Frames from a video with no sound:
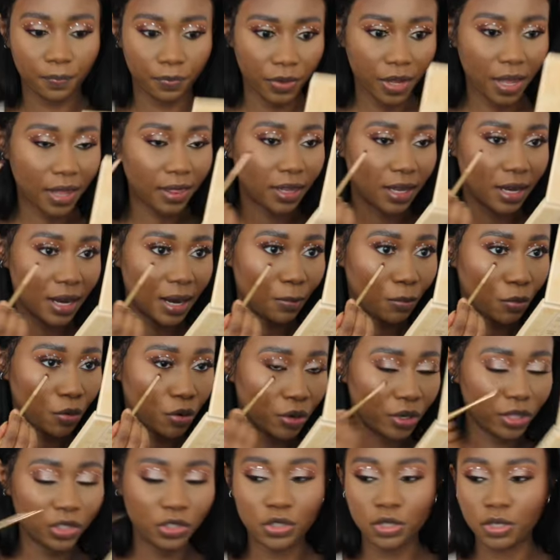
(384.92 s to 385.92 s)
And then I'm
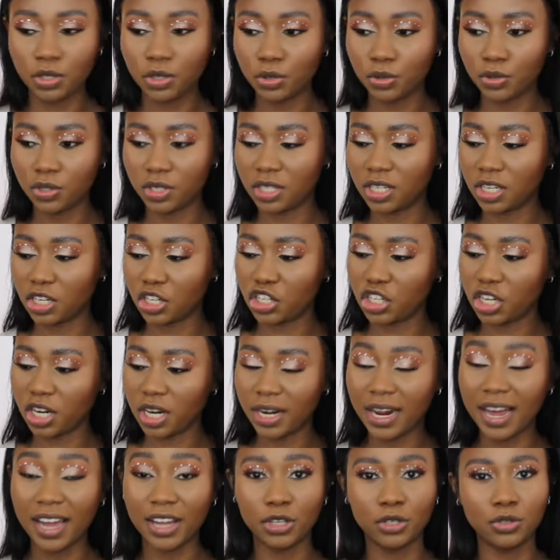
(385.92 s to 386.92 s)
going to use the
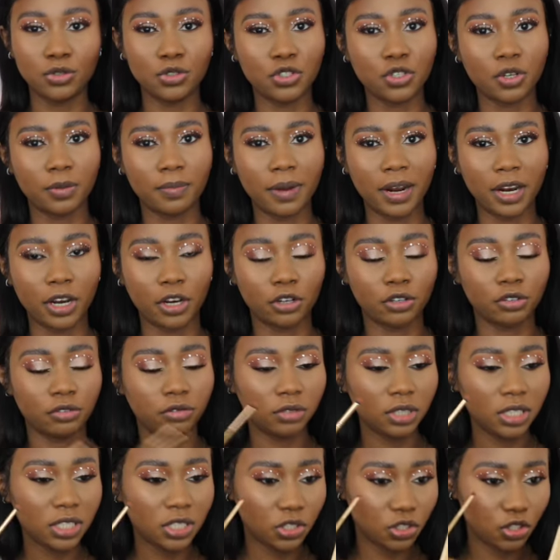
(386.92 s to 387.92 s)
shade I used on my
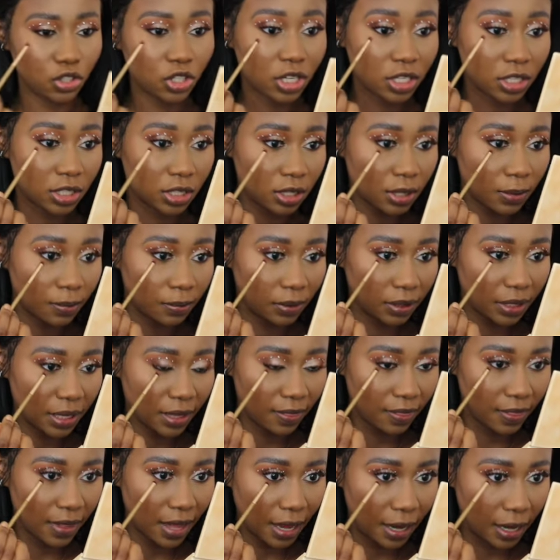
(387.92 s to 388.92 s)
crease just to
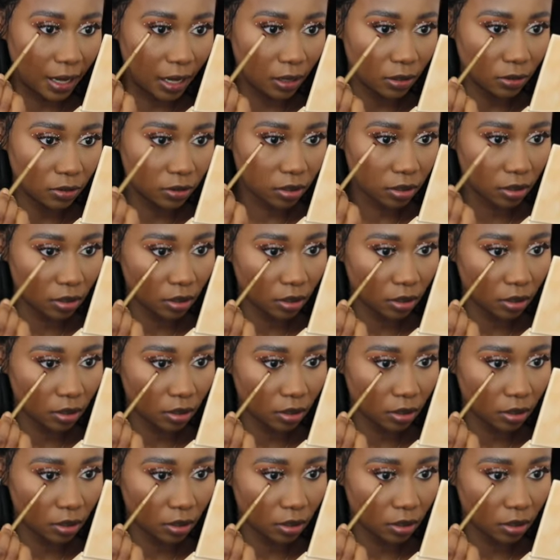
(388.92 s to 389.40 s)
blend that out.